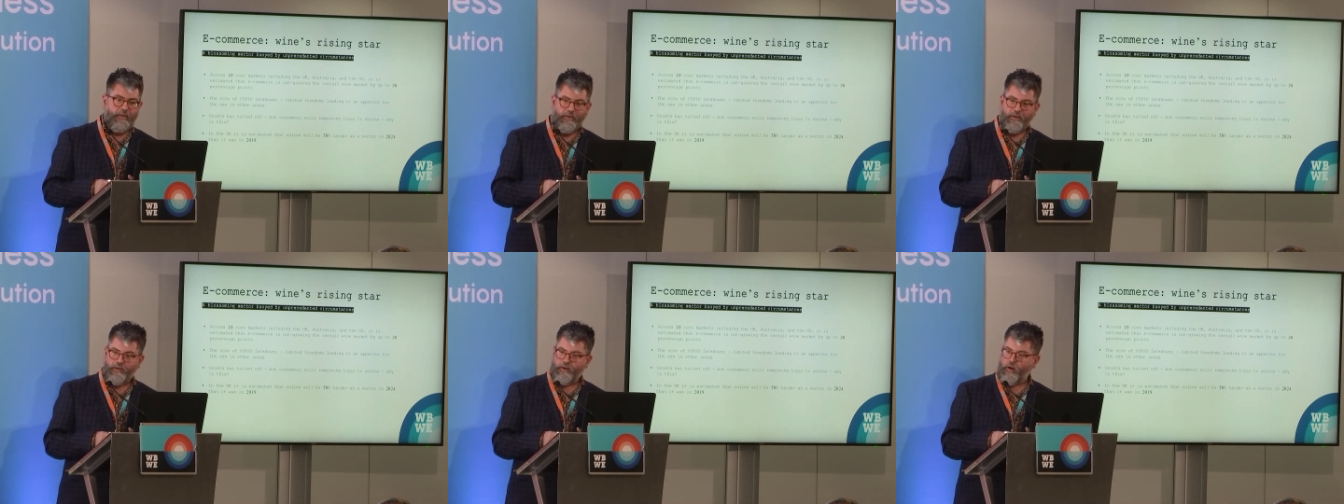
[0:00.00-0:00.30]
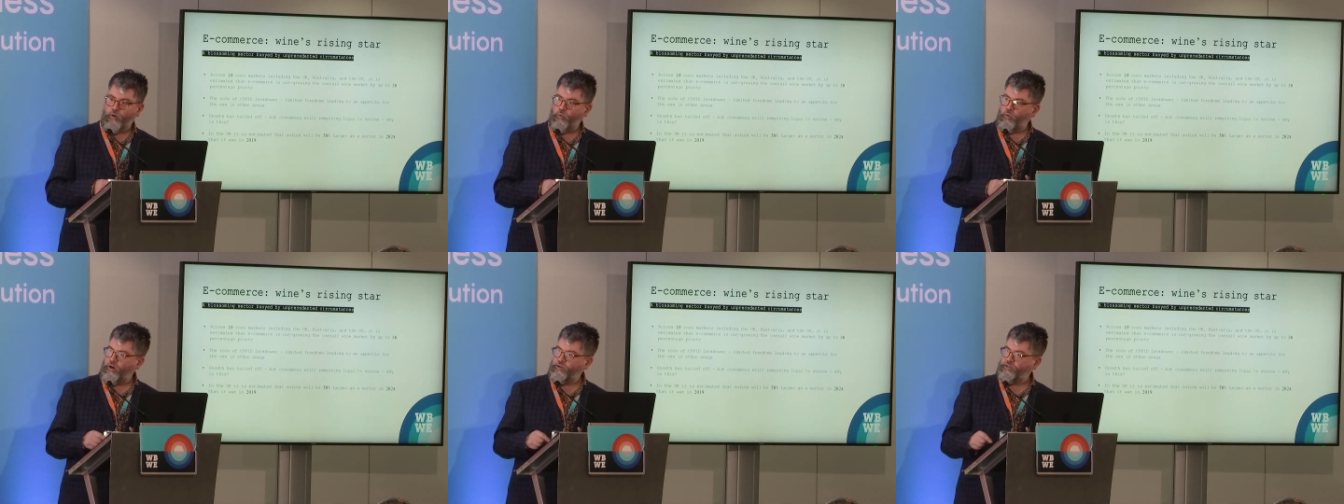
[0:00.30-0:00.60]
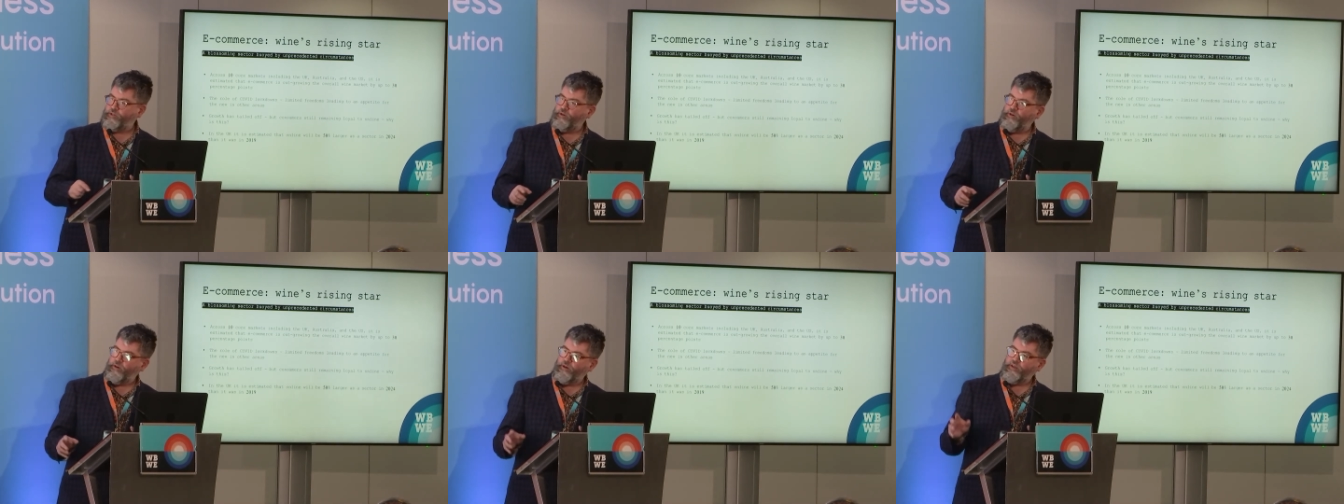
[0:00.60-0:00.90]
you know,
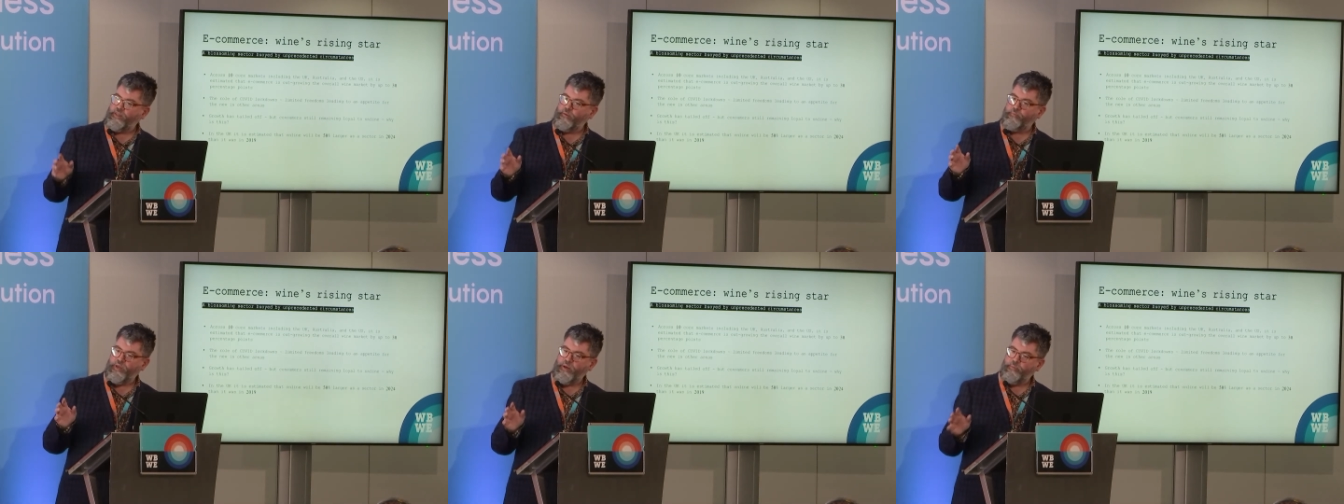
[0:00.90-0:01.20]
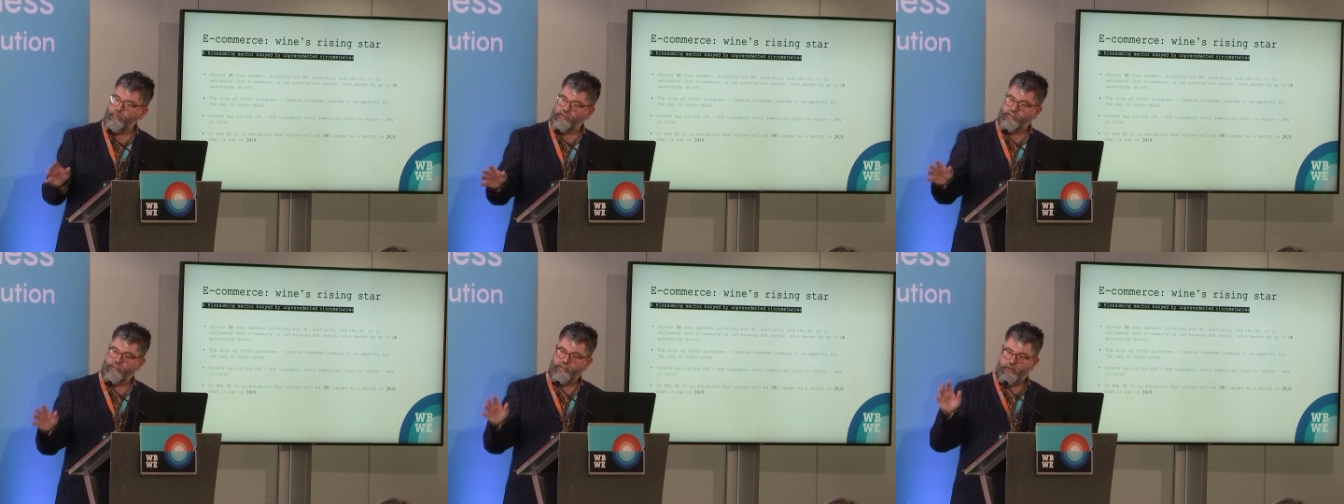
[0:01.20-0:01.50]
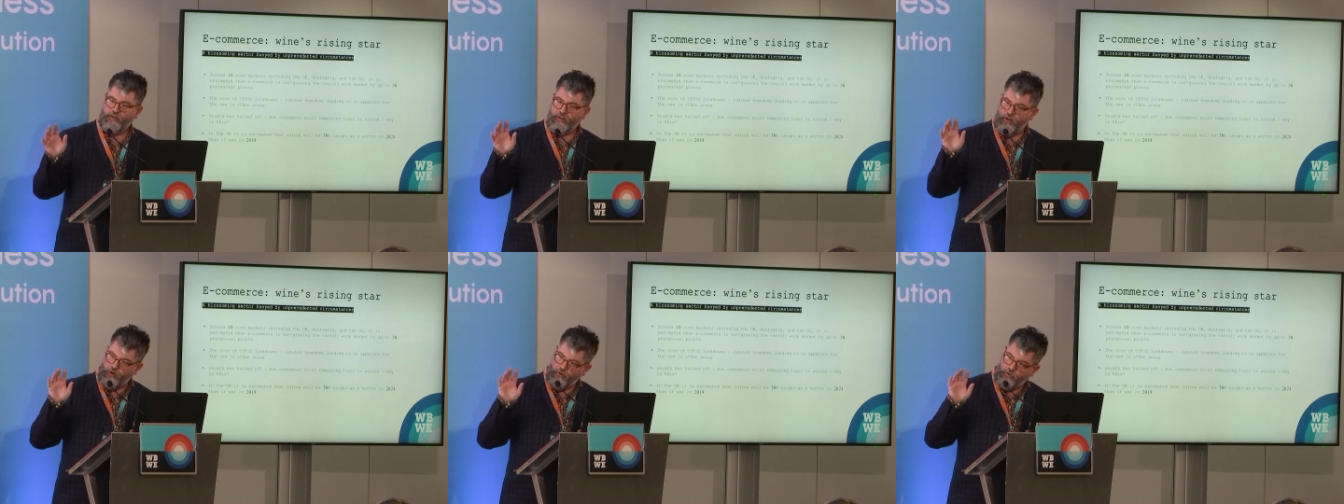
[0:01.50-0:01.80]
whilst you look at the
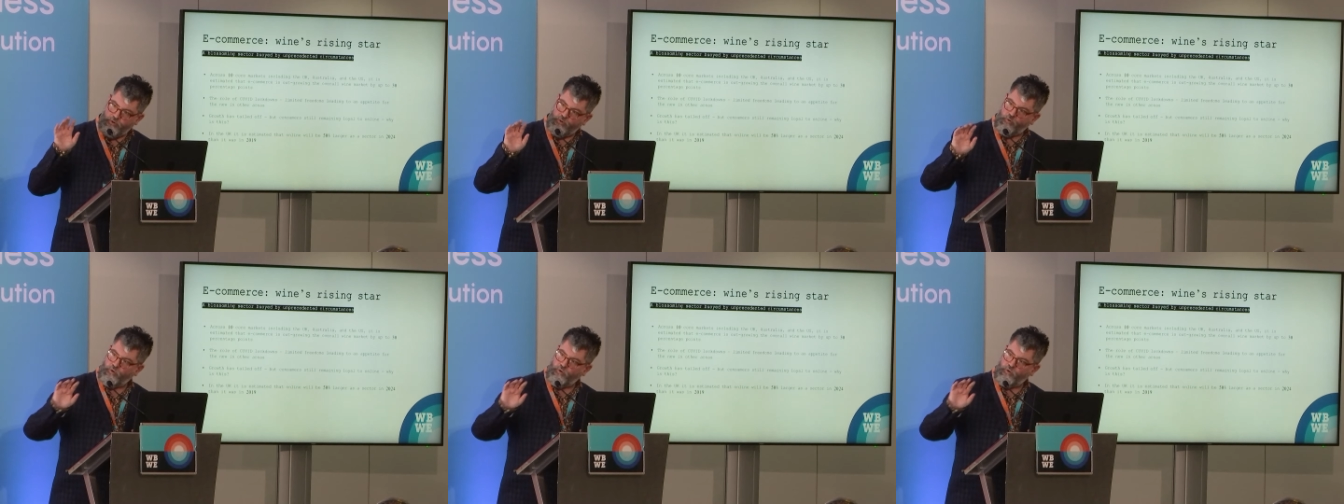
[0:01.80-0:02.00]
BBC News,